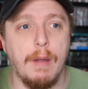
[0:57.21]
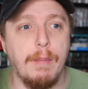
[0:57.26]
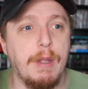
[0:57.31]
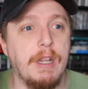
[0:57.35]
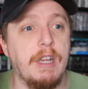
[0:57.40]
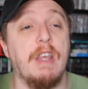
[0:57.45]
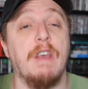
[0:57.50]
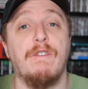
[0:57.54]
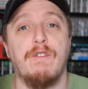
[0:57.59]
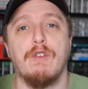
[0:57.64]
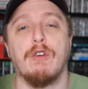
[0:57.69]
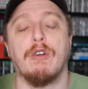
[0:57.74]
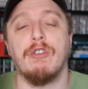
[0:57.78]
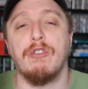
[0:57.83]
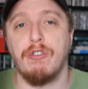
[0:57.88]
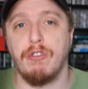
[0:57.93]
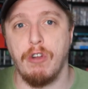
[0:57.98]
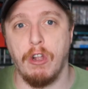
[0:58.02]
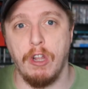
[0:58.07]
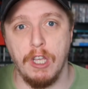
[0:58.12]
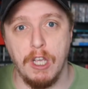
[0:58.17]
I mean, if you're
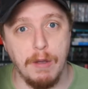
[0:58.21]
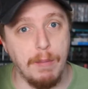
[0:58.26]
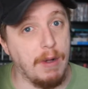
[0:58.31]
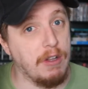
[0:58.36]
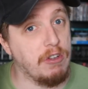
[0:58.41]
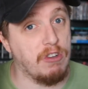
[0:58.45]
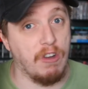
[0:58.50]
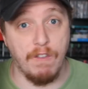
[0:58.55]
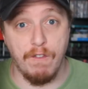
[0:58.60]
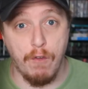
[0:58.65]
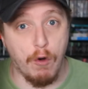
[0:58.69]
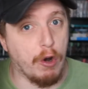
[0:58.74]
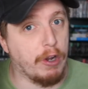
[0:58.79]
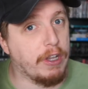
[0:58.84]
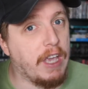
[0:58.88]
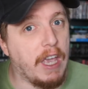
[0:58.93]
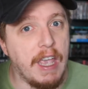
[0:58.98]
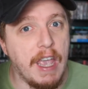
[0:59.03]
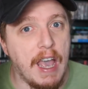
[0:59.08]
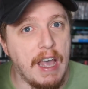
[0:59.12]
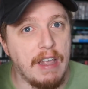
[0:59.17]
installing a bunch of
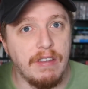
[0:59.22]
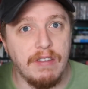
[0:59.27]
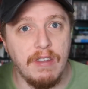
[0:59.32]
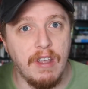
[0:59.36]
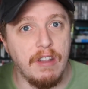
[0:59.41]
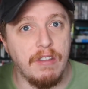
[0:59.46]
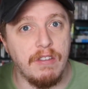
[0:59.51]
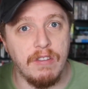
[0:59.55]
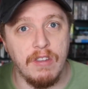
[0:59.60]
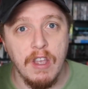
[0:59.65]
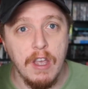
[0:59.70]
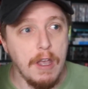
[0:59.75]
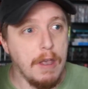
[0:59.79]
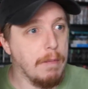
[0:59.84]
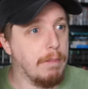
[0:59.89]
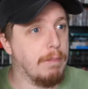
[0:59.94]
4K assets,